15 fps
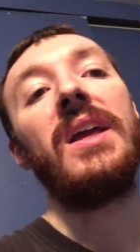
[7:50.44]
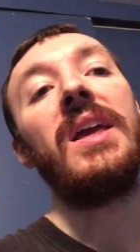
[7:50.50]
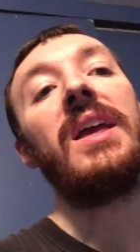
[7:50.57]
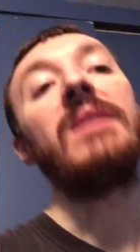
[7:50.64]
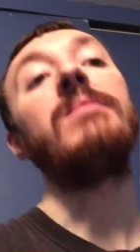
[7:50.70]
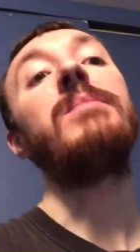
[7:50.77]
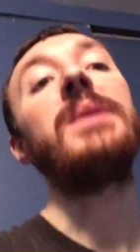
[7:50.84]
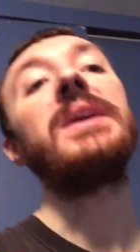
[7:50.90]

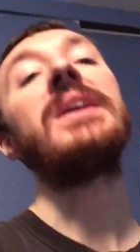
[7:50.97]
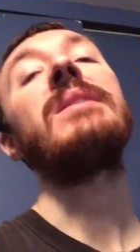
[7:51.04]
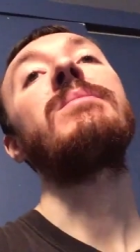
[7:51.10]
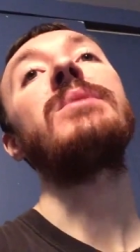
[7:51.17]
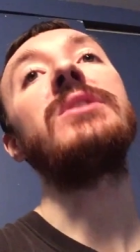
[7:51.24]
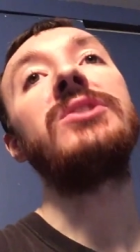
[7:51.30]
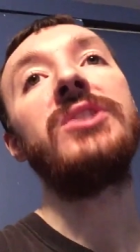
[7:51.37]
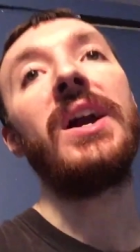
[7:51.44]
it being
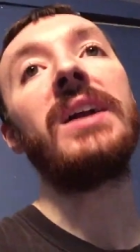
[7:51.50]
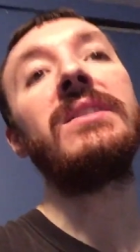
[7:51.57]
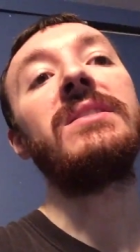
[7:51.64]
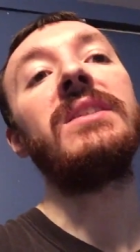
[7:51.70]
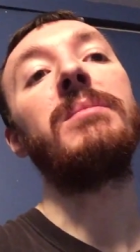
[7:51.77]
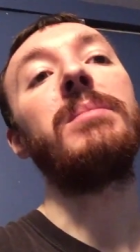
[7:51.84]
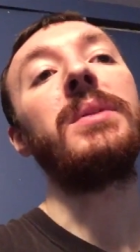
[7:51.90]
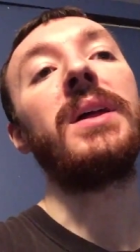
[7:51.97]

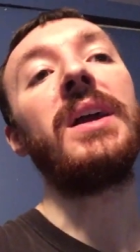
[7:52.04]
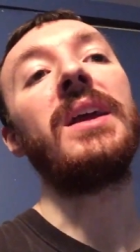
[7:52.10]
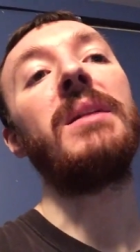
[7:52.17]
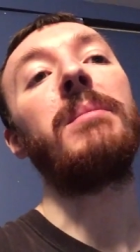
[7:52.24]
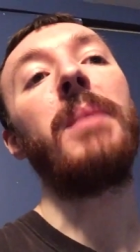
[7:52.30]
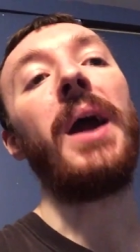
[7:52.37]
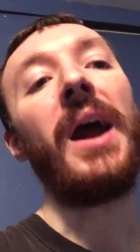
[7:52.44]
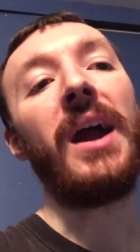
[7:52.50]
projected
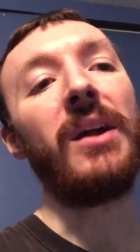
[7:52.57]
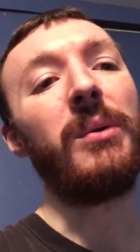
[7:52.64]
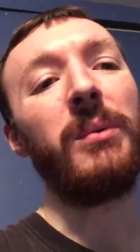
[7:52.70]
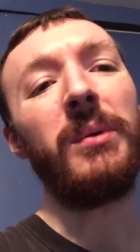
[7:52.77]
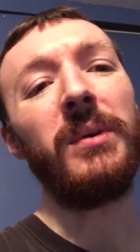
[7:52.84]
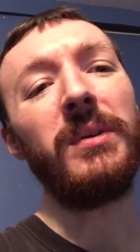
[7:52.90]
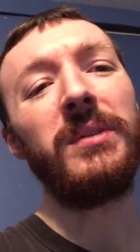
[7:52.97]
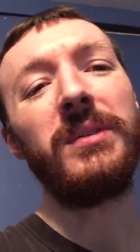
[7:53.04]
played
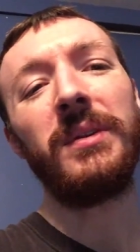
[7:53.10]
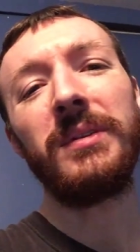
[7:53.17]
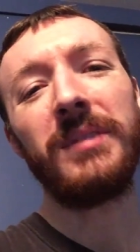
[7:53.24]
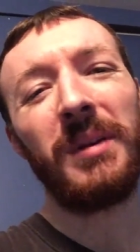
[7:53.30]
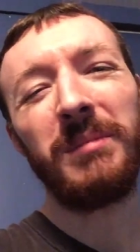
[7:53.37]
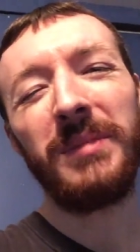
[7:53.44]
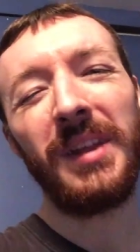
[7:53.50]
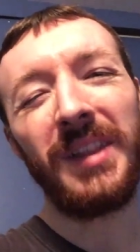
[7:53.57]
backwards or
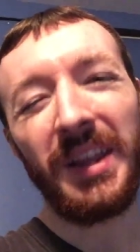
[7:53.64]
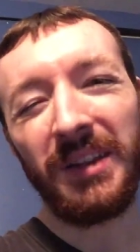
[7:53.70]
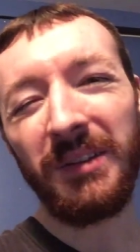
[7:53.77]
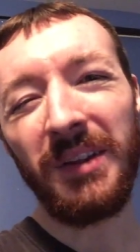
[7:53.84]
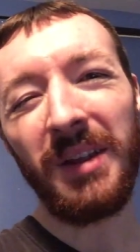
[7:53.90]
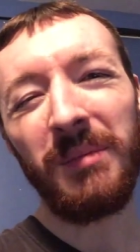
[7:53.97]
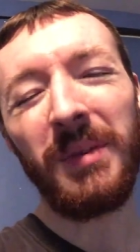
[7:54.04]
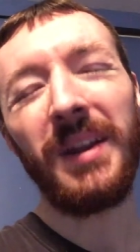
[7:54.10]
something. Like, you
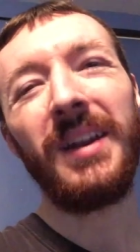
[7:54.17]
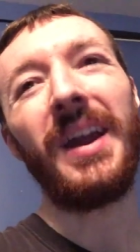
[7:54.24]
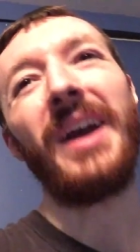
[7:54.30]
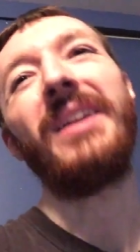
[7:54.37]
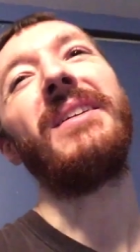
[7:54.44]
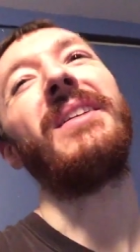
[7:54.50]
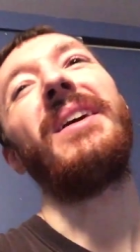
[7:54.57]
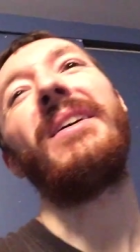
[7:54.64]
know what I mean?
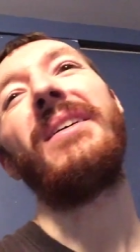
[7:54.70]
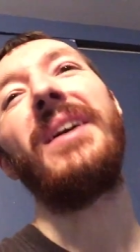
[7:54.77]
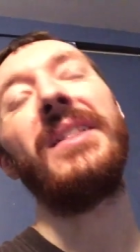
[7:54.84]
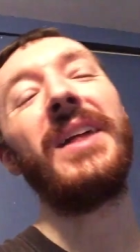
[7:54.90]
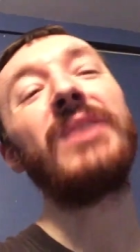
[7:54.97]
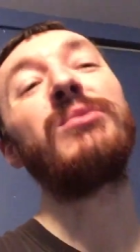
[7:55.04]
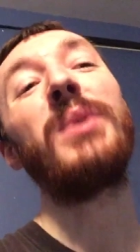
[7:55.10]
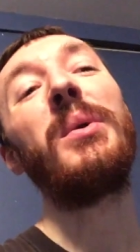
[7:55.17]
I don't know.
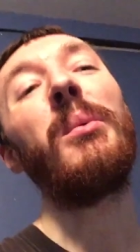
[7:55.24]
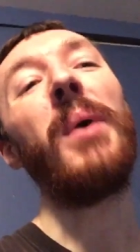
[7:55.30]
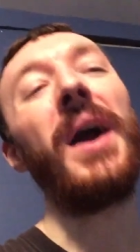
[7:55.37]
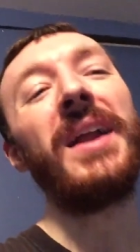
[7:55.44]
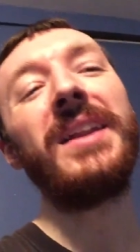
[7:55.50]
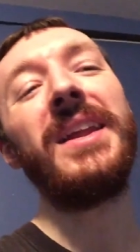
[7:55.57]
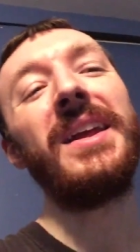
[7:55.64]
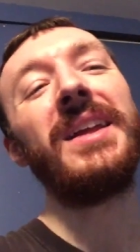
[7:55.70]
Like
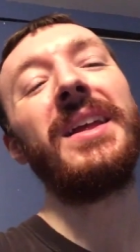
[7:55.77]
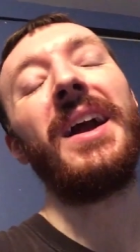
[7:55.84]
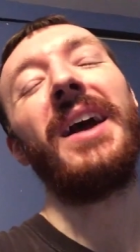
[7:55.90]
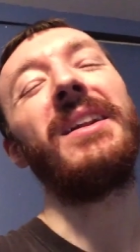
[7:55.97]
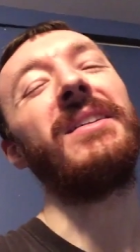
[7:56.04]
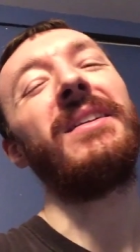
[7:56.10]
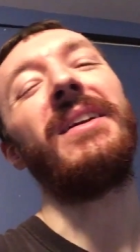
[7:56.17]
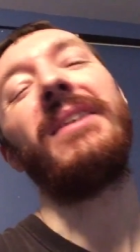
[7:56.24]
rewinding?
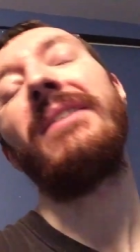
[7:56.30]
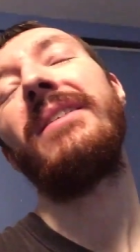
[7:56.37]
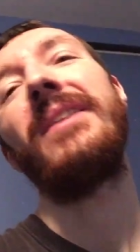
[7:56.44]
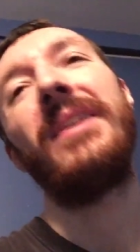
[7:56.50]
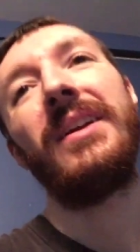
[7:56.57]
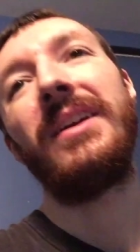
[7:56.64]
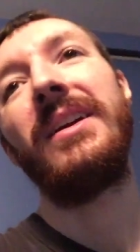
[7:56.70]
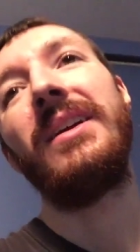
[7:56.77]
I don't know.
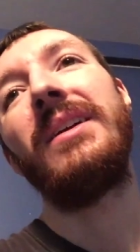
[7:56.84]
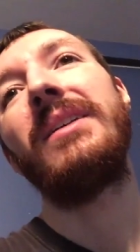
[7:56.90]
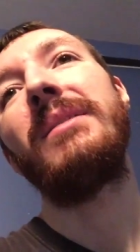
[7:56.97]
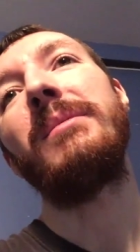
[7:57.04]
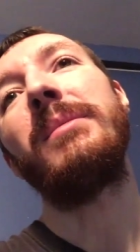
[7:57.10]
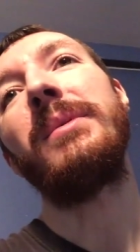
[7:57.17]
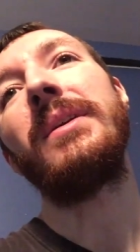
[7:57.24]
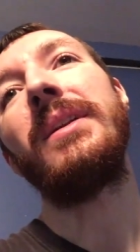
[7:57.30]

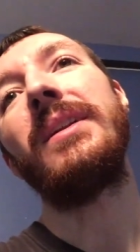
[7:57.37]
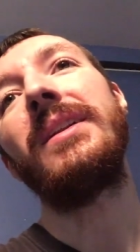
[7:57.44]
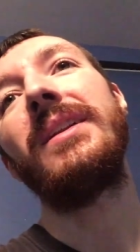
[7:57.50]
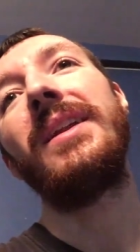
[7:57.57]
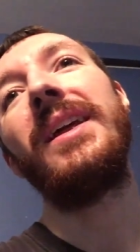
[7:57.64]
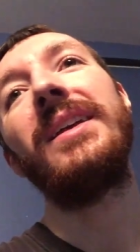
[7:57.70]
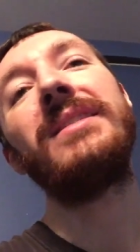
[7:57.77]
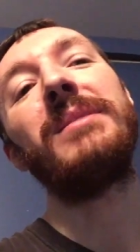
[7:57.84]
But
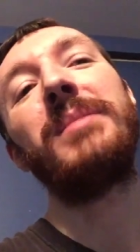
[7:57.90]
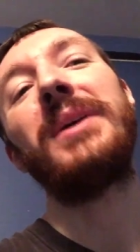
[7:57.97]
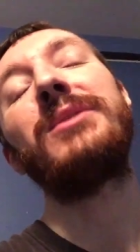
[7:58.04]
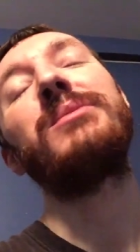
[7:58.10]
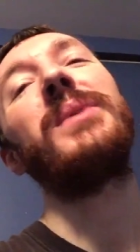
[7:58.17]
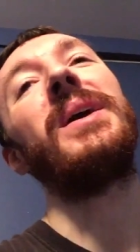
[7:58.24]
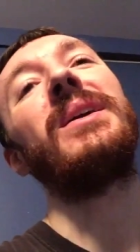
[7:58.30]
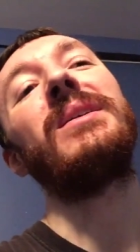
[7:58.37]
that's the
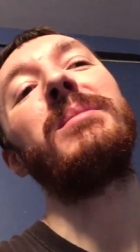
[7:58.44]
best way I